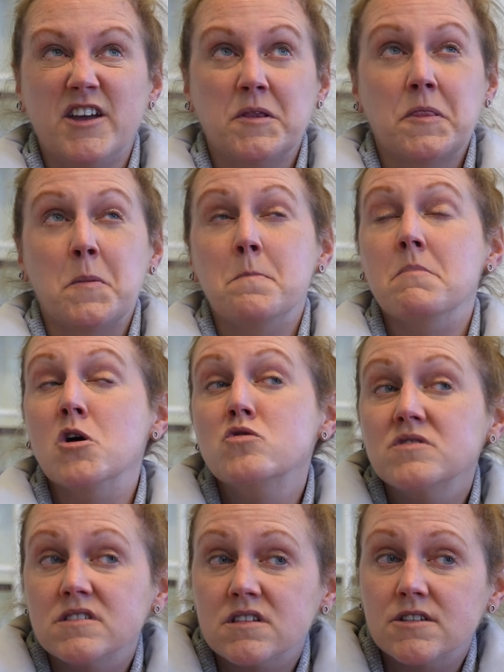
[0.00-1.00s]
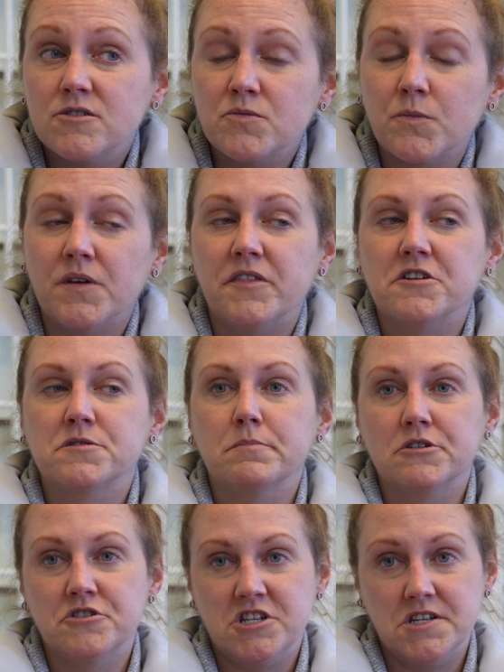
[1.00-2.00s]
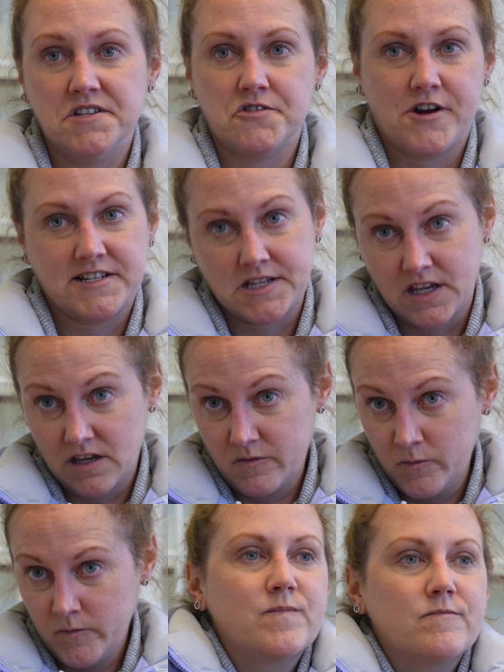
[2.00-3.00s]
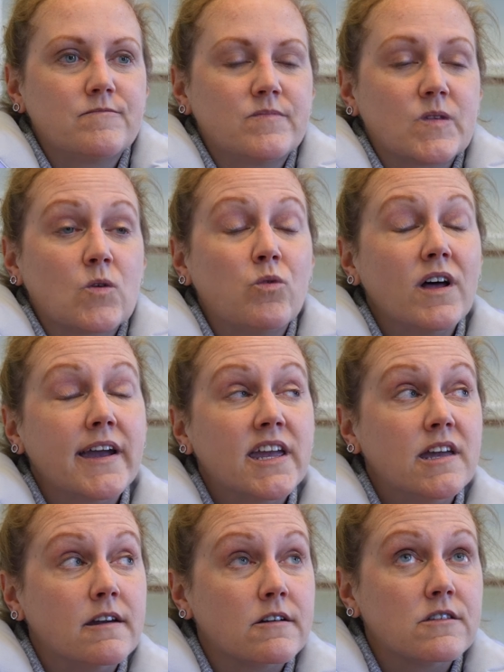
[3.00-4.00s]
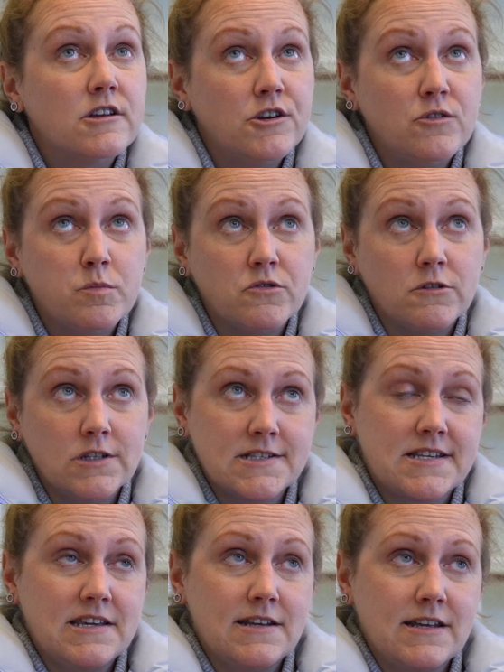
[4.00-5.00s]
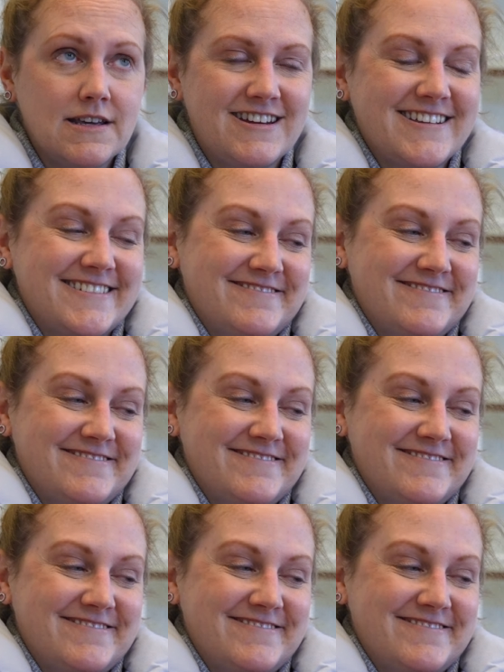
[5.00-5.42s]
it the most when there's blue cheese dressing. Well, I hear the new pool is heated,